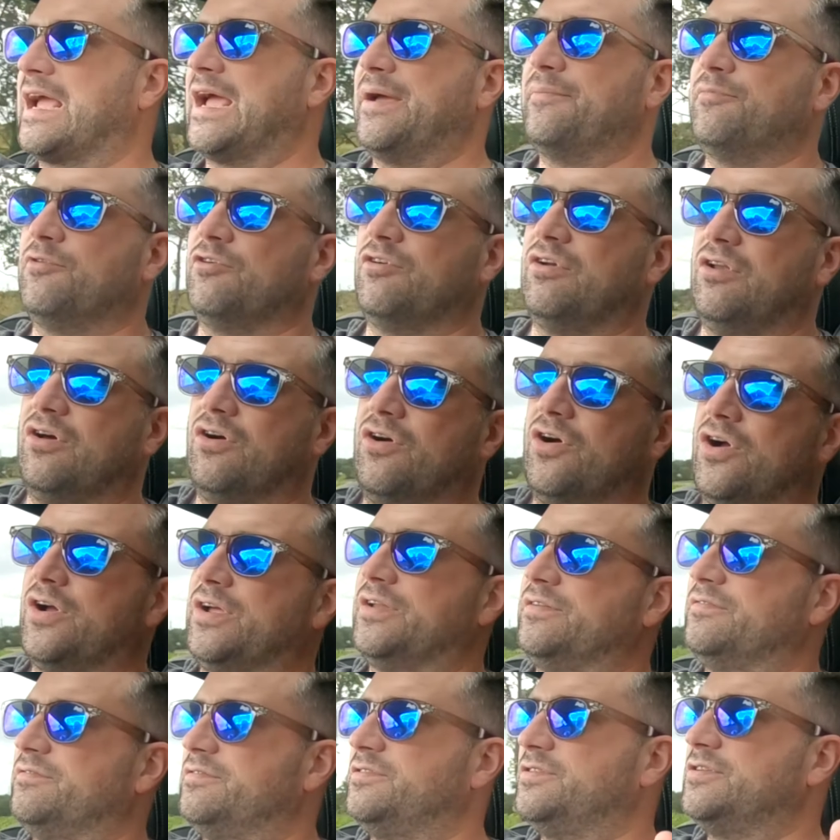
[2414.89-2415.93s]
camera along
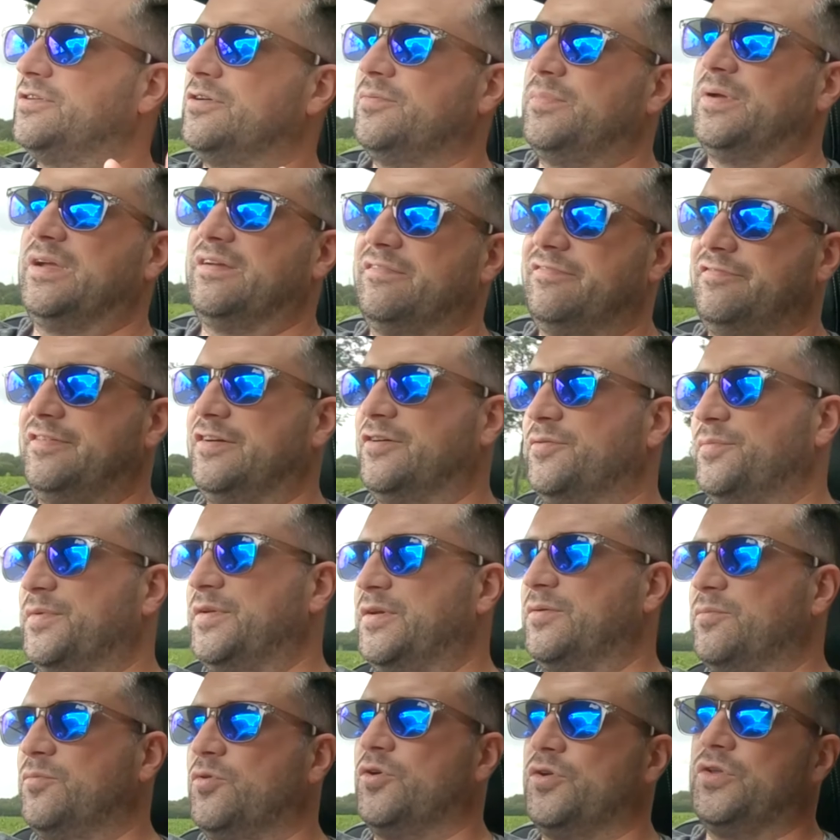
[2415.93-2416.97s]
and do a bit of filming
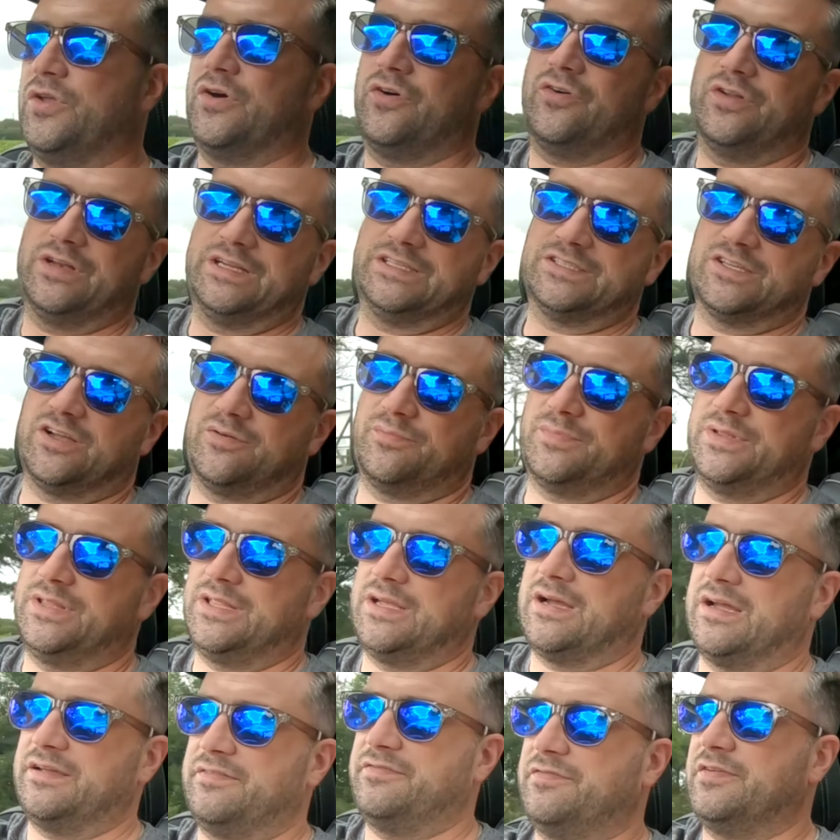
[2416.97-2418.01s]
and whatnot on his open
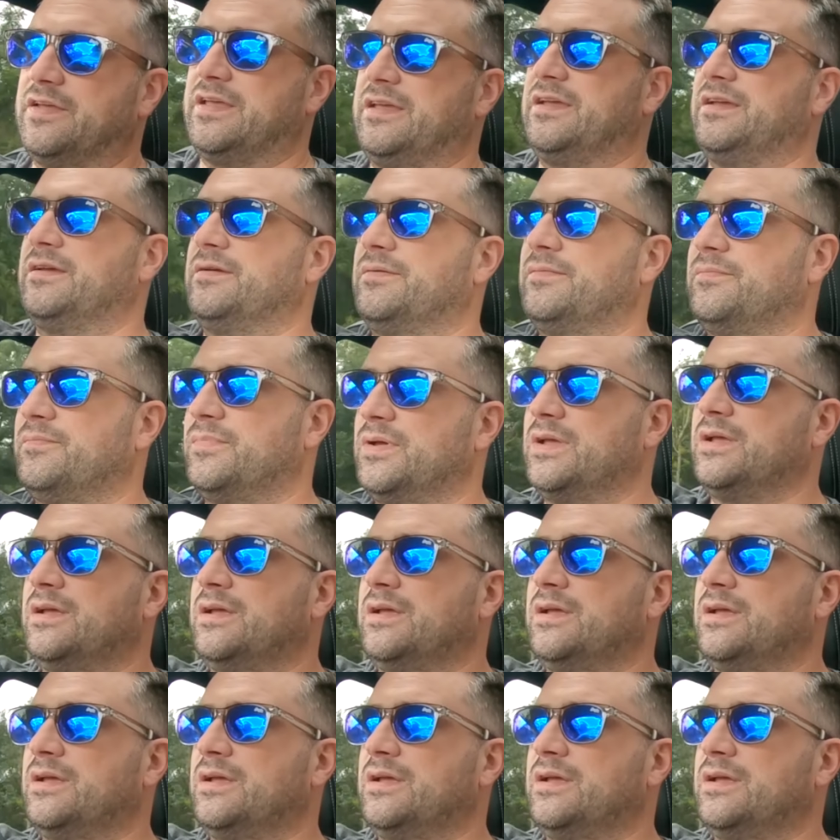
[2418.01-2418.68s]
day for him,